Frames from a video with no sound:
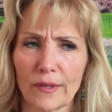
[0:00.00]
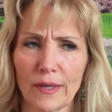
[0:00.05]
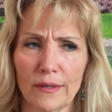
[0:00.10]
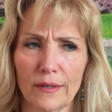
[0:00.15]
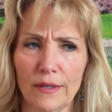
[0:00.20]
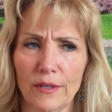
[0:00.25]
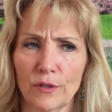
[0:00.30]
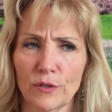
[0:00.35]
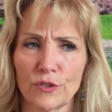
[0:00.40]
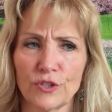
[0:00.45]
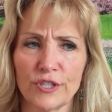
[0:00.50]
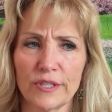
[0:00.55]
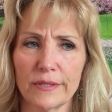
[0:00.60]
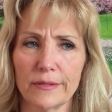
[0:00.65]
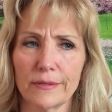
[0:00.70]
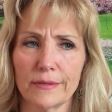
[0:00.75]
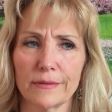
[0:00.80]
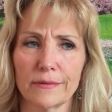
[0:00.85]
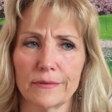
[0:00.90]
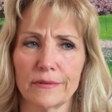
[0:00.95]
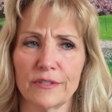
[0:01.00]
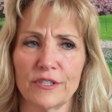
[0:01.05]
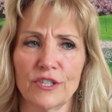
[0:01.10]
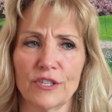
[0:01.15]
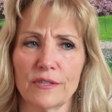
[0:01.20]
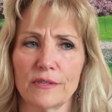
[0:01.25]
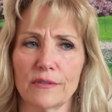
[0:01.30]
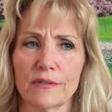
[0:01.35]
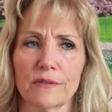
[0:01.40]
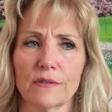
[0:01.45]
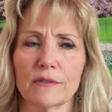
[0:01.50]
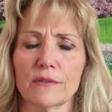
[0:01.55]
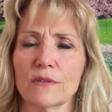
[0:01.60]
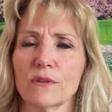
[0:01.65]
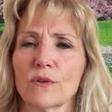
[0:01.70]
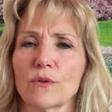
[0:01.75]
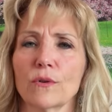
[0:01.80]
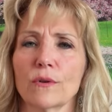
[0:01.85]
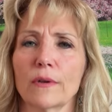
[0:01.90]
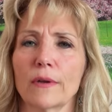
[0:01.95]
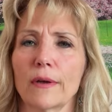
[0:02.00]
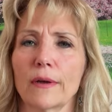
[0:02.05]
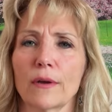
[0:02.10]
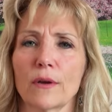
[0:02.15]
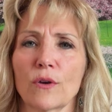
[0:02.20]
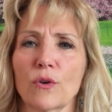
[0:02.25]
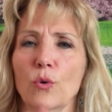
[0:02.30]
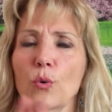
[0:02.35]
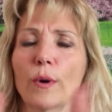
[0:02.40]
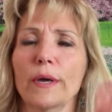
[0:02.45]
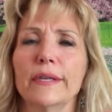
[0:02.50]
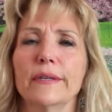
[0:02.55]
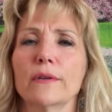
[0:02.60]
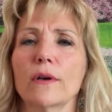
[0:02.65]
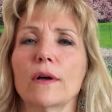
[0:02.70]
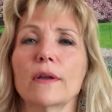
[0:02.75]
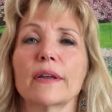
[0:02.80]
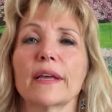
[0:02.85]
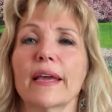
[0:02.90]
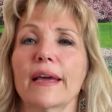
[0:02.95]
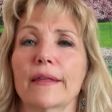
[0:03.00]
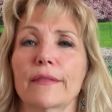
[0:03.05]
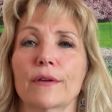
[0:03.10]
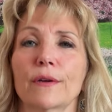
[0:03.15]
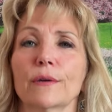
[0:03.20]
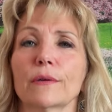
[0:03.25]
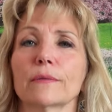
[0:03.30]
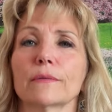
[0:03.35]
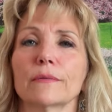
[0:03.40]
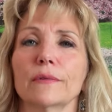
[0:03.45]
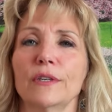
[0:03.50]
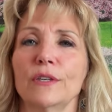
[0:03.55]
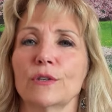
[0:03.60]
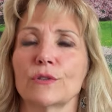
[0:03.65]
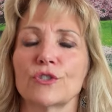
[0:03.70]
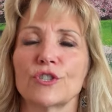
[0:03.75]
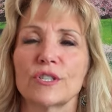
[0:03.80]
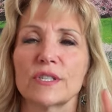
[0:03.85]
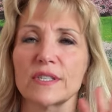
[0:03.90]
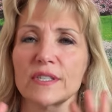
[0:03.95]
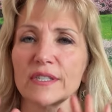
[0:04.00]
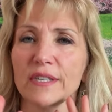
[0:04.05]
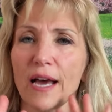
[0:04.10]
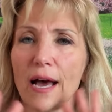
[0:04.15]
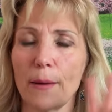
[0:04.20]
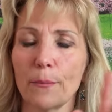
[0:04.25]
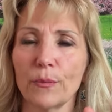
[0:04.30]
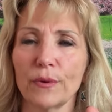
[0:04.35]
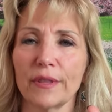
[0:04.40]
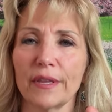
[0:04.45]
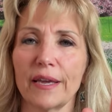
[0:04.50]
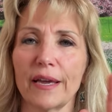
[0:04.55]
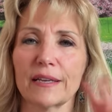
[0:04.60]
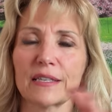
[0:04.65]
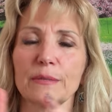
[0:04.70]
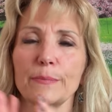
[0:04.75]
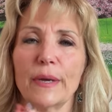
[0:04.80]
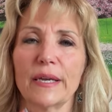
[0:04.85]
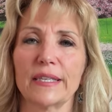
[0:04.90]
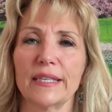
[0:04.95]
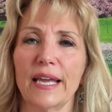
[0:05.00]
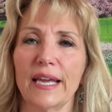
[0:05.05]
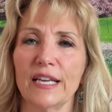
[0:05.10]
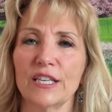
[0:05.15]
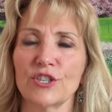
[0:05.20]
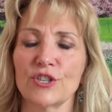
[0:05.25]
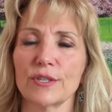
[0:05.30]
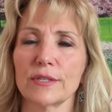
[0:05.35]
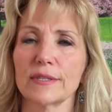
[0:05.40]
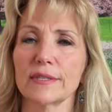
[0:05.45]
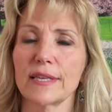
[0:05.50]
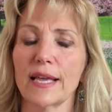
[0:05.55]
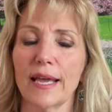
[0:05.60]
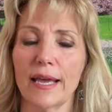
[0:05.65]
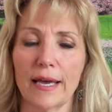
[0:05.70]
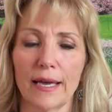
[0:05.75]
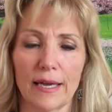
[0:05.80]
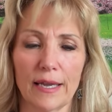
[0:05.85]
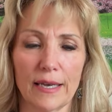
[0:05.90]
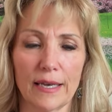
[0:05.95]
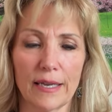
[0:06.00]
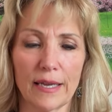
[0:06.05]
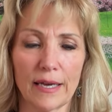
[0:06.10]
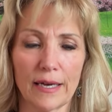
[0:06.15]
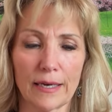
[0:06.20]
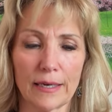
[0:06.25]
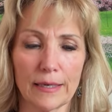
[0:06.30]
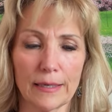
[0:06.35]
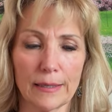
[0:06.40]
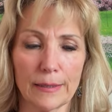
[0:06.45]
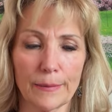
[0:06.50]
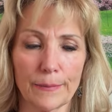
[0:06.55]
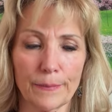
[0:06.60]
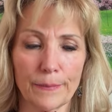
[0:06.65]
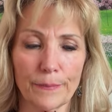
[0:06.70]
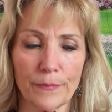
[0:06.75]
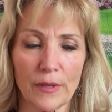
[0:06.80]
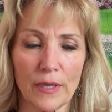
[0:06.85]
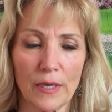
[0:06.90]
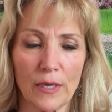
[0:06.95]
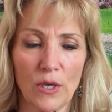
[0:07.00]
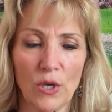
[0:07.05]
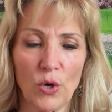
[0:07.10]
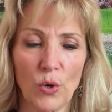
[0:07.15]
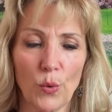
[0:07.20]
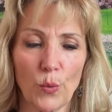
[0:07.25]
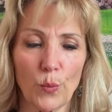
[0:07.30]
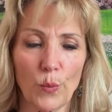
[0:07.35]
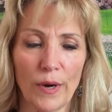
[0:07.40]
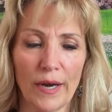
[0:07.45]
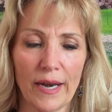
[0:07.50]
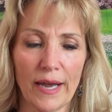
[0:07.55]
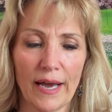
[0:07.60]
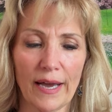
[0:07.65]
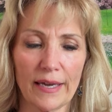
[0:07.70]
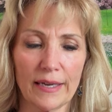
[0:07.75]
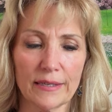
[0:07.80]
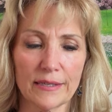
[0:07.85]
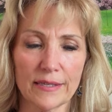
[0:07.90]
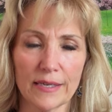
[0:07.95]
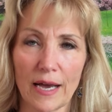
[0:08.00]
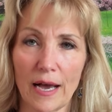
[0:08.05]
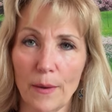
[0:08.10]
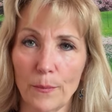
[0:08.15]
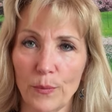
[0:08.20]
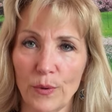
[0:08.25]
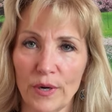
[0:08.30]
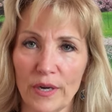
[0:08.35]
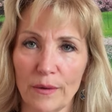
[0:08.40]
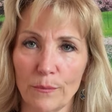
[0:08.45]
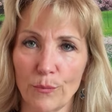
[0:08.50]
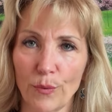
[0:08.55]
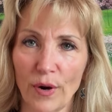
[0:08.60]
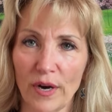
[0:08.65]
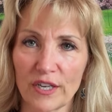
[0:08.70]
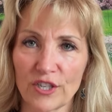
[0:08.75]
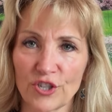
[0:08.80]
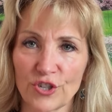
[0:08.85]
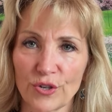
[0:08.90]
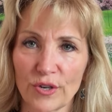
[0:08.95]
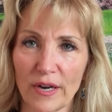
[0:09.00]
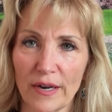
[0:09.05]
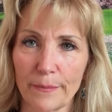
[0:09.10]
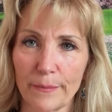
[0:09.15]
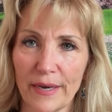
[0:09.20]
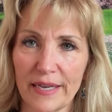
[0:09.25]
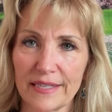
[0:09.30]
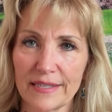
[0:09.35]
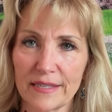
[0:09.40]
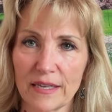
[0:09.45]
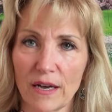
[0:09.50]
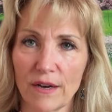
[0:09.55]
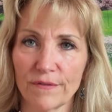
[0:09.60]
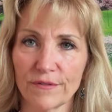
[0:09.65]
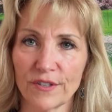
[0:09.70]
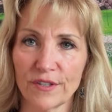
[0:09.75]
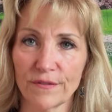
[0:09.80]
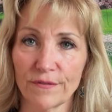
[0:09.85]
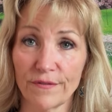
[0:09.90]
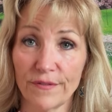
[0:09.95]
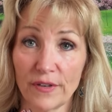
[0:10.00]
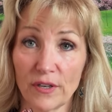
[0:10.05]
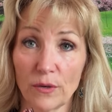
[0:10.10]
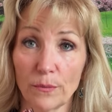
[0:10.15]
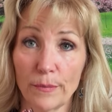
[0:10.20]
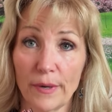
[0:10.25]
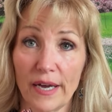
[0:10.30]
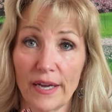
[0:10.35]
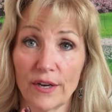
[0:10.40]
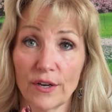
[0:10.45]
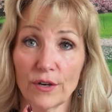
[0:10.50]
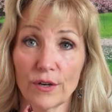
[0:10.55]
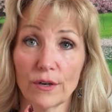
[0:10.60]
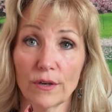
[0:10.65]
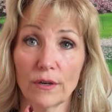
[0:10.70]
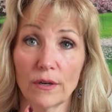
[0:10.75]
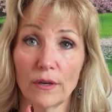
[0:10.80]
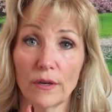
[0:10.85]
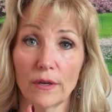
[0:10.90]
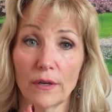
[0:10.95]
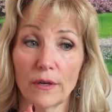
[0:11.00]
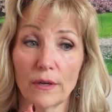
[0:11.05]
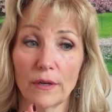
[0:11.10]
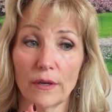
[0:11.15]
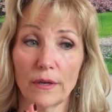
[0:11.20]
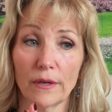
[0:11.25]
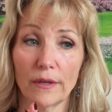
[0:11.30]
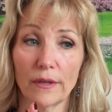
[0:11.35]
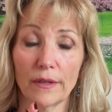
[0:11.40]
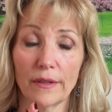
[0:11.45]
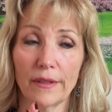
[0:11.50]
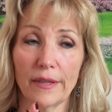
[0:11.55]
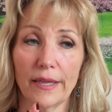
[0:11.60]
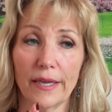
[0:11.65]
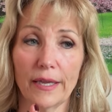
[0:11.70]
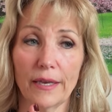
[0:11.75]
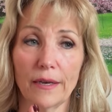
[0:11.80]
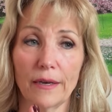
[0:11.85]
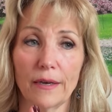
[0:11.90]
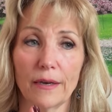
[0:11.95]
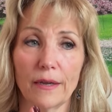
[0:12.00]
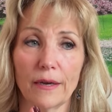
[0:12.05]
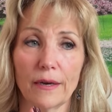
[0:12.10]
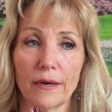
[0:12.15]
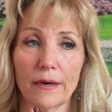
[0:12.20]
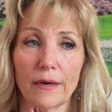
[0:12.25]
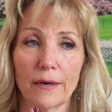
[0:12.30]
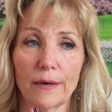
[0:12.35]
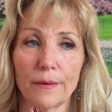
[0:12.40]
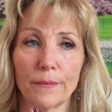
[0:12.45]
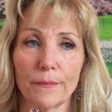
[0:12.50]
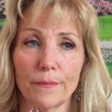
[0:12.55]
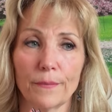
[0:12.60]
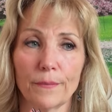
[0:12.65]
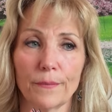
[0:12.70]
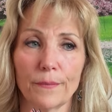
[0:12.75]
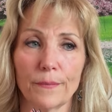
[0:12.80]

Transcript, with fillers: you know, just, just quit altogether, you know, just stop with the expectations. And, um, when I stop putting pressure on myself to feel better, then um,